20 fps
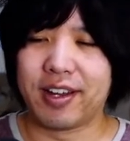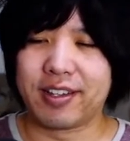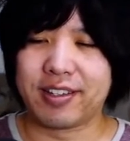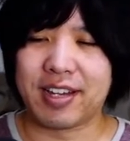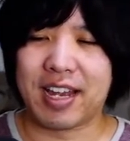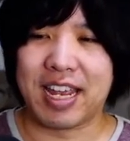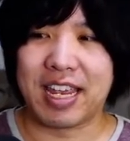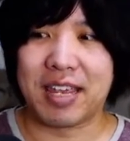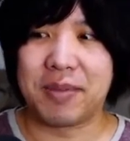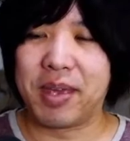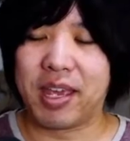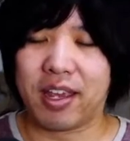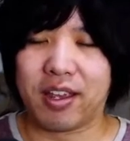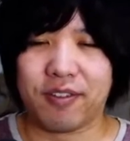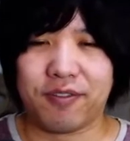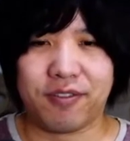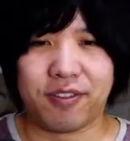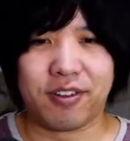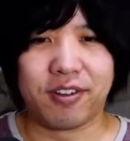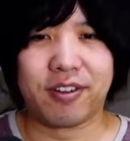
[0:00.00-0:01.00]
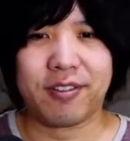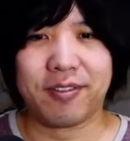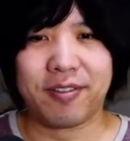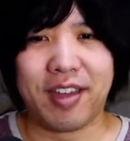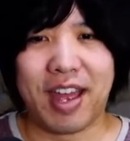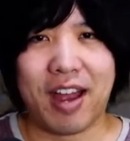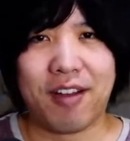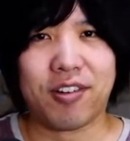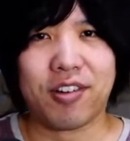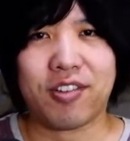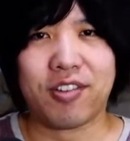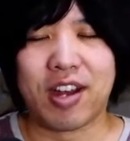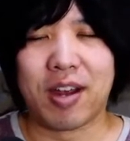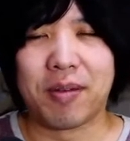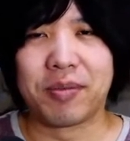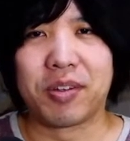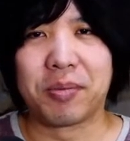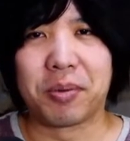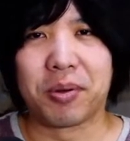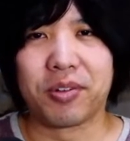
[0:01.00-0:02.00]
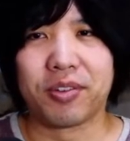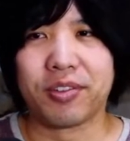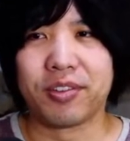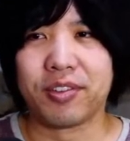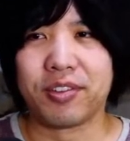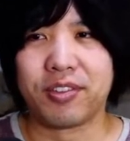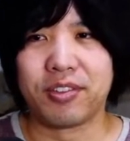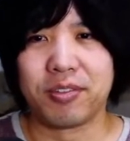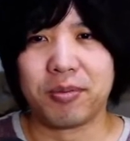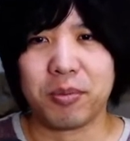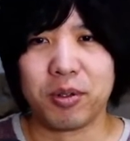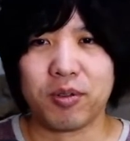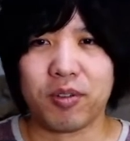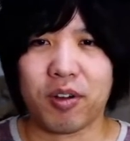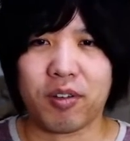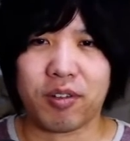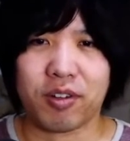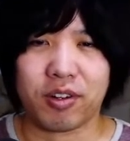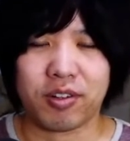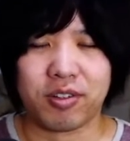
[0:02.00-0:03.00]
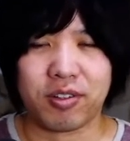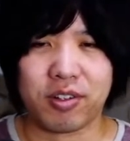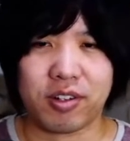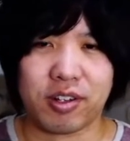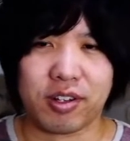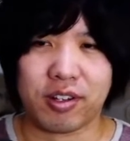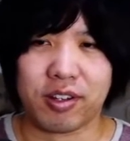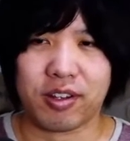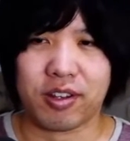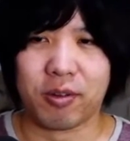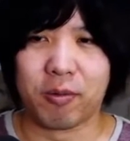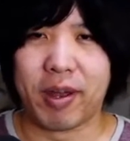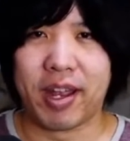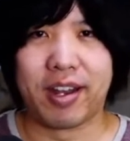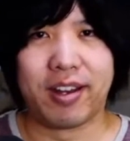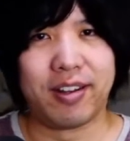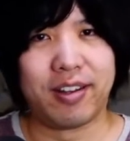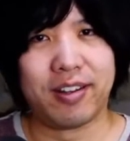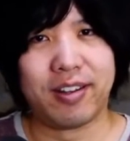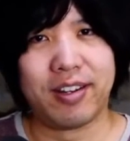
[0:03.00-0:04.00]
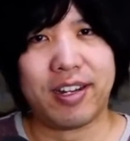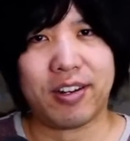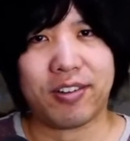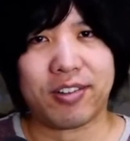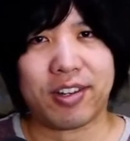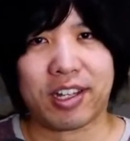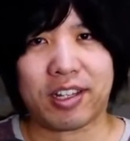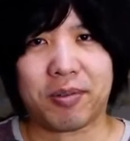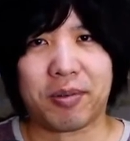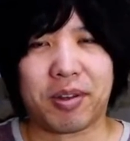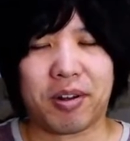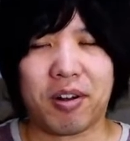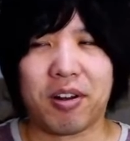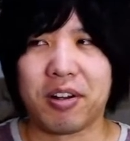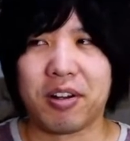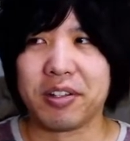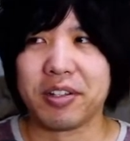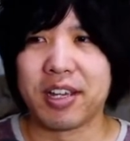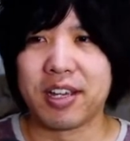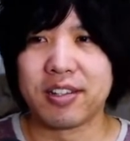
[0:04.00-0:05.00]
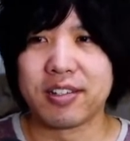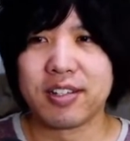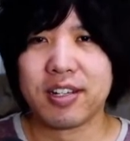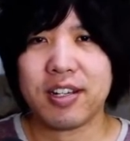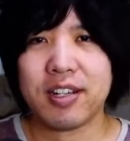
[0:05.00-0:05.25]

timing for the average Japanese person to move over due to the way it intersects with their holidays.